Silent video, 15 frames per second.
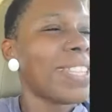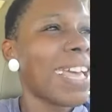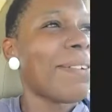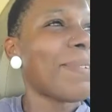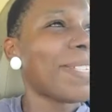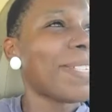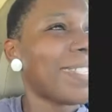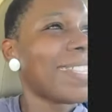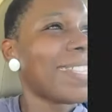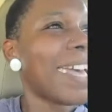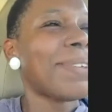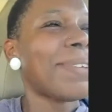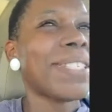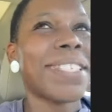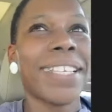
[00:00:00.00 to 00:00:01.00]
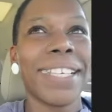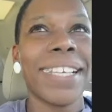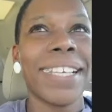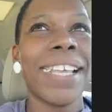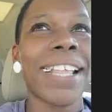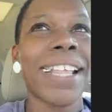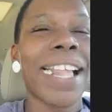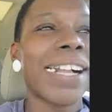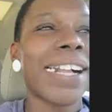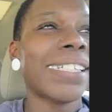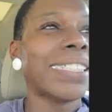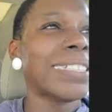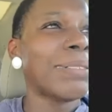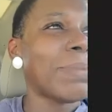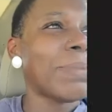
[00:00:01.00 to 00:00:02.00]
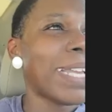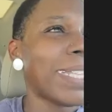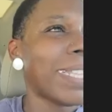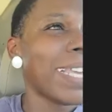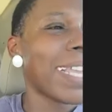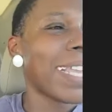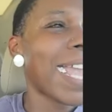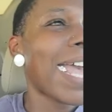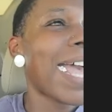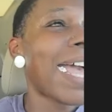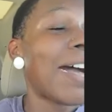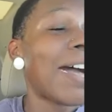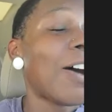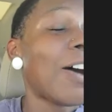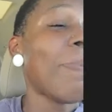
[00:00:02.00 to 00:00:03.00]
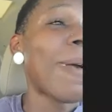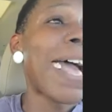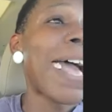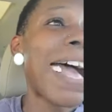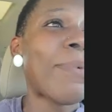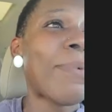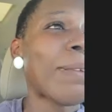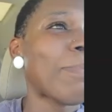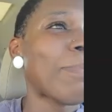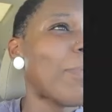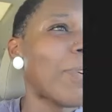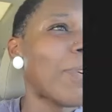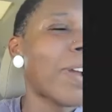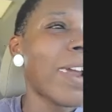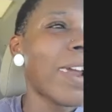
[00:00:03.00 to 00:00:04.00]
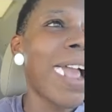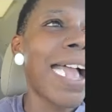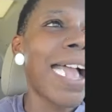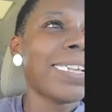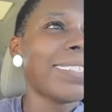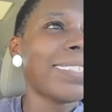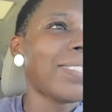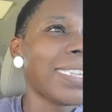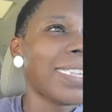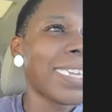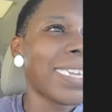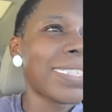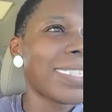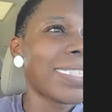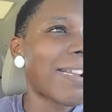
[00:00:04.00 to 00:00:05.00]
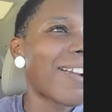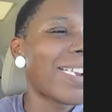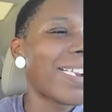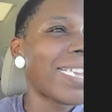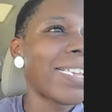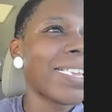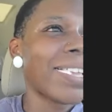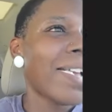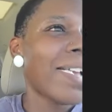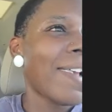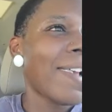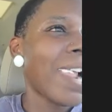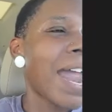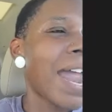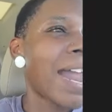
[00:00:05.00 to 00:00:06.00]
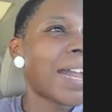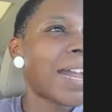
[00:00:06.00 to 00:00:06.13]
So that was good. And then I have one more. I literally started.